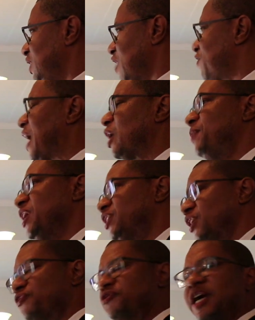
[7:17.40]
of how to be a
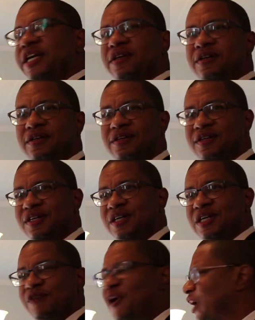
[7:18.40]
good friend,
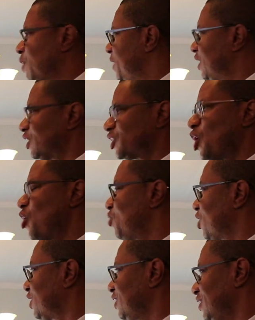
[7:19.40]
of how to be a good
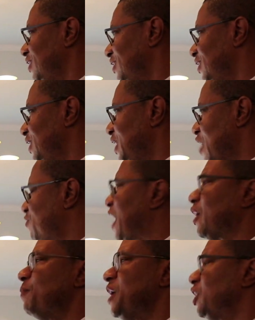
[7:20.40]
coworker, of
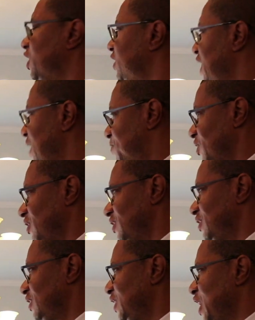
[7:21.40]
how to be a good neighbor,
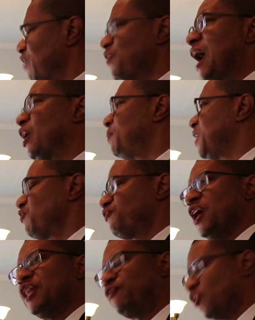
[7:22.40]
of how to be a
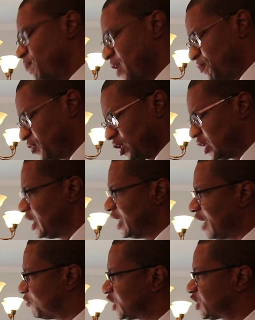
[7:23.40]
faithful member
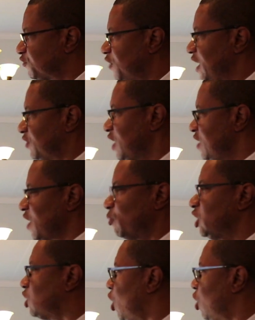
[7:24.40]
of this faith that
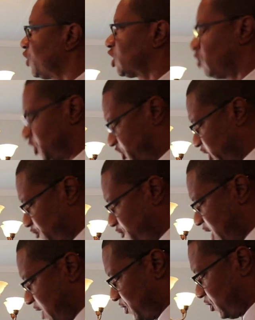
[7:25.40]
we call the Christian
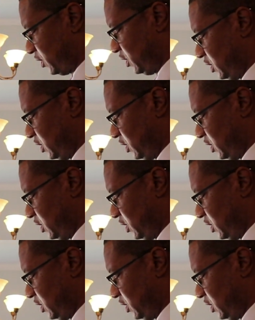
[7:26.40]
faith.